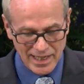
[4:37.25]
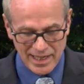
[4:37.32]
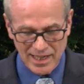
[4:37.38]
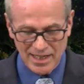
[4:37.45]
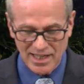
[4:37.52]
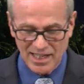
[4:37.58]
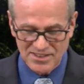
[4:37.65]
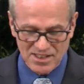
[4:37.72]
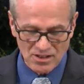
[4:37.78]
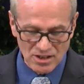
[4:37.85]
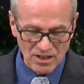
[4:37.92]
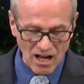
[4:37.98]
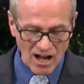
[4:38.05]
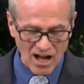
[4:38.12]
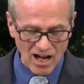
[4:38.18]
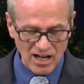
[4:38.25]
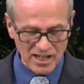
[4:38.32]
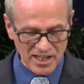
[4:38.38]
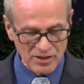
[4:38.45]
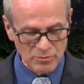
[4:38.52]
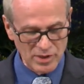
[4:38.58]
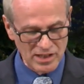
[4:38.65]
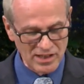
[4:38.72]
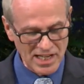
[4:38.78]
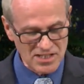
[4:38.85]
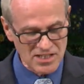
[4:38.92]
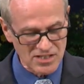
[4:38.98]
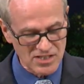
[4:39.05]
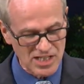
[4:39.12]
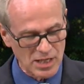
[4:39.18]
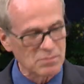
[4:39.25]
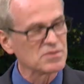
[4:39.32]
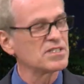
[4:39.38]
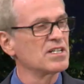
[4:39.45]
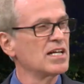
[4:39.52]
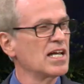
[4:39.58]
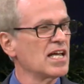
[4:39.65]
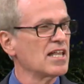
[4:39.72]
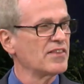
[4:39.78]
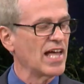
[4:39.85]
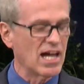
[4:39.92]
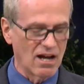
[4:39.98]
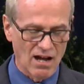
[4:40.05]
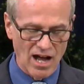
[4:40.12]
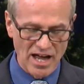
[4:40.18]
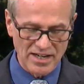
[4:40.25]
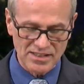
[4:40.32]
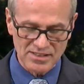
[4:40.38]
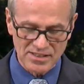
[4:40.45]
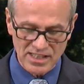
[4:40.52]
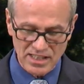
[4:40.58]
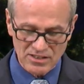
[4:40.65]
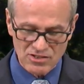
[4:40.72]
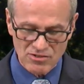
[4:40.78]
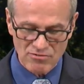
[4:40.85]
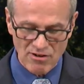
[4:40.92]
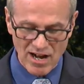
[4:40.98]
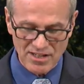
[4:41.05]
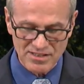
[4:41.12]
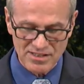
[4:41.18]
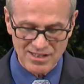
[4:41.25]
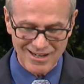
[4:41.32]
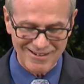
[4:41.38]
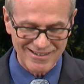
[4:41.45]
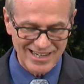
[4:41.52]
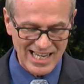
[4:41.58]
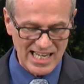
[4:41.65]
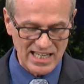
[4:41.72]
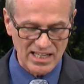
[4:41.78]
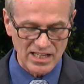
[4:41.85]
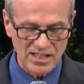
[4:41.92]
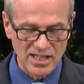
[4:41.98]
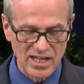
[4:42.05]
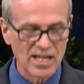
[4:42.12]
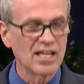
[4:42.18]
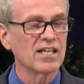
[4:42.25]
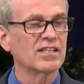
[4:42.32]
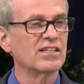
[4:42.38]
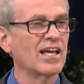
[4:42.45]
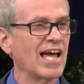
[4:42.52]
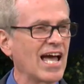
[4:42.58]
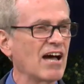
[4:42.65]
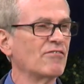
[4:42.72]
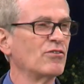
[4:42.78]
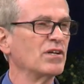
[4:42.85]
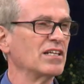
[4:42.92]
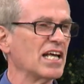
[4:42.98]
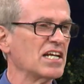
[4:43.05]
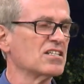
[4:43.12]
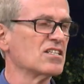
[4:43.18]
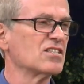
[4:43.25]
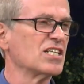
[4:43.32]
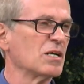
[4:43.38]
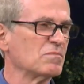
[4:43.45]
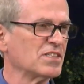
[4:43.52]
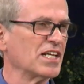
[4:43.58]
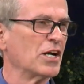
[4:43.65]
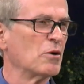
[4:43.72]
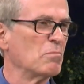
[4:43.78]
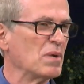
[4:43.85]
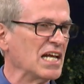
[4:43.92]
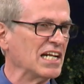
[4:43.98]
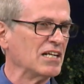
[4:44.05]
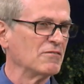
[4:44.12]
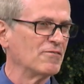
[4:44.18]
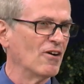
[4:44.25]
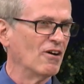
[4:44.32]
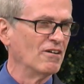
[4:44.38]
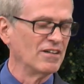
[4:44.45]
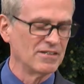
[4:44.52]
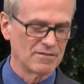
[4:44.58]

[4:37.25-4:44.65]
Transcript: It's a law in relationships that honesty and trust are needed to have relationships that are meaningful.